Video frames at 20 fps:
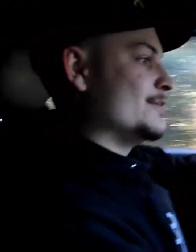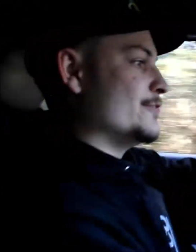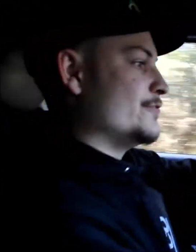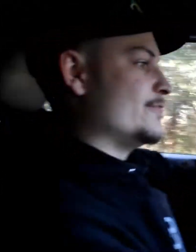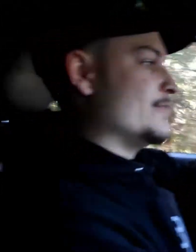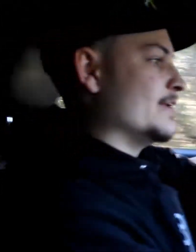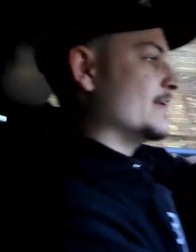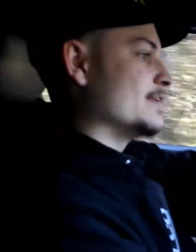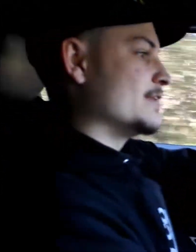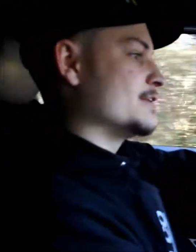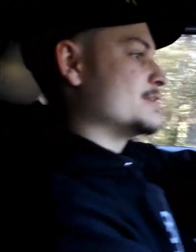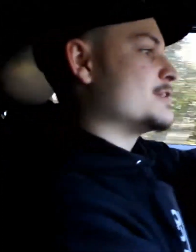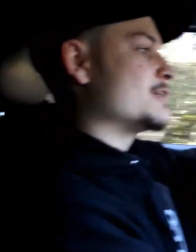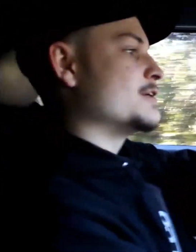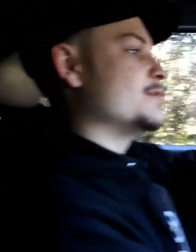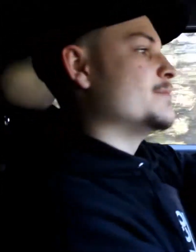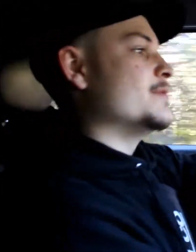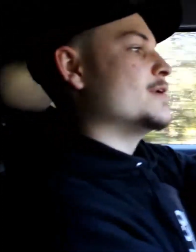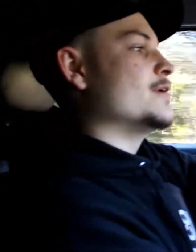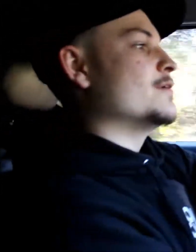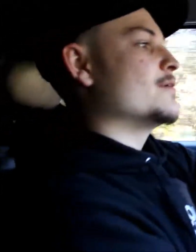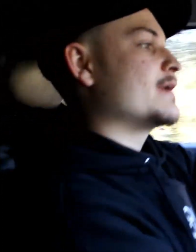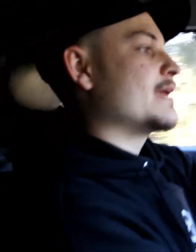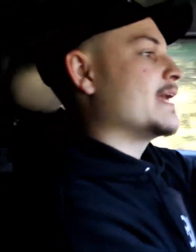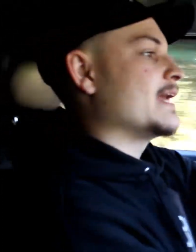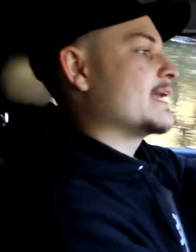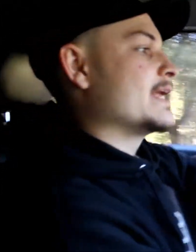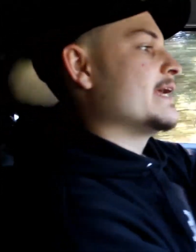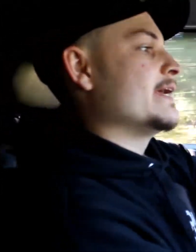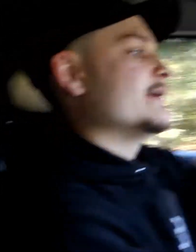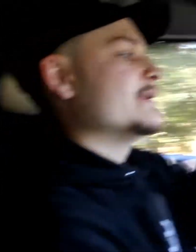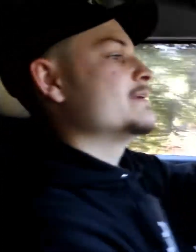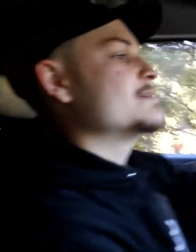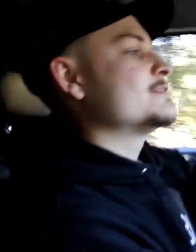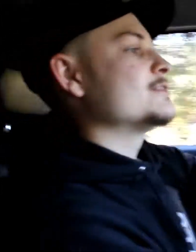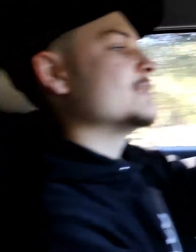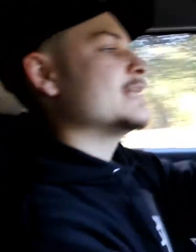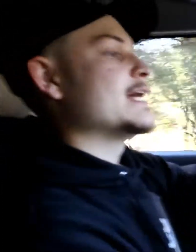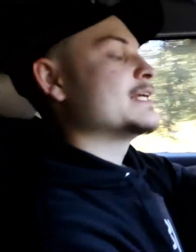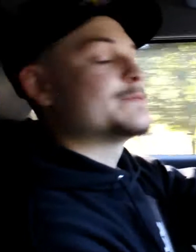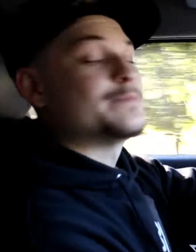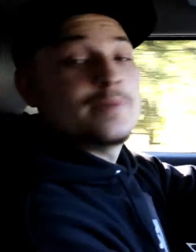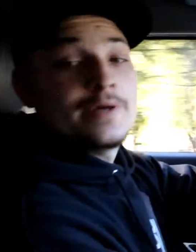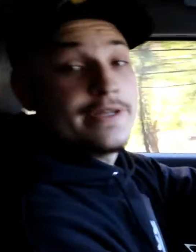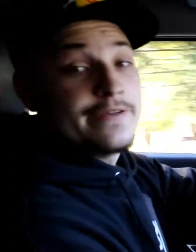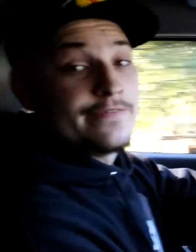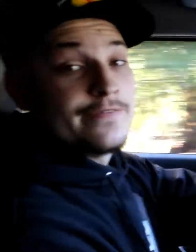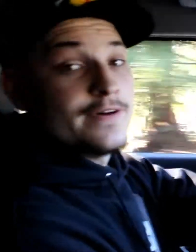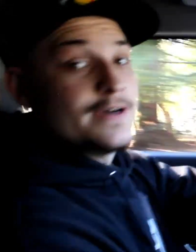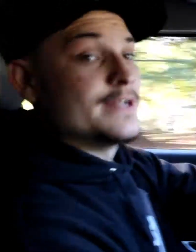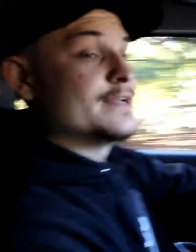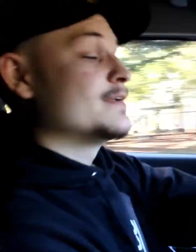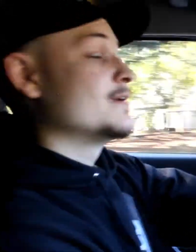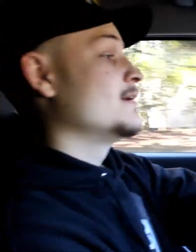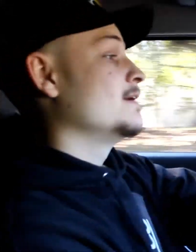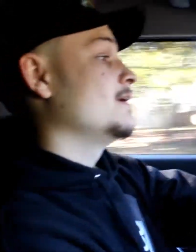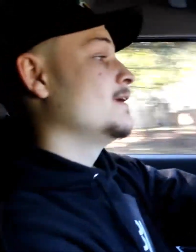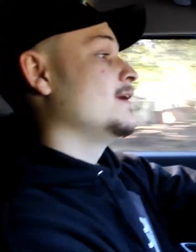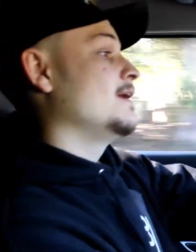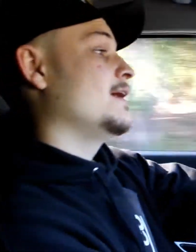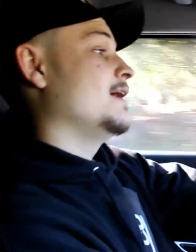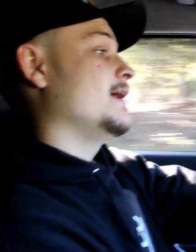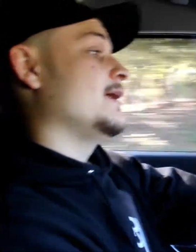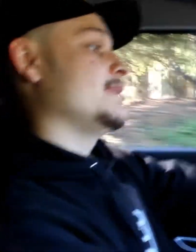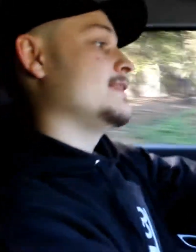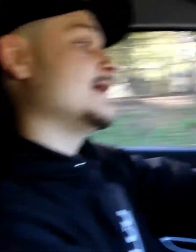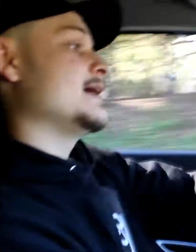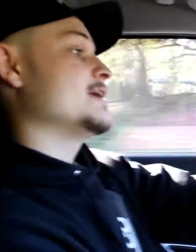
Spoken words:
feel the turbo kick in, so that's pretty fun. And that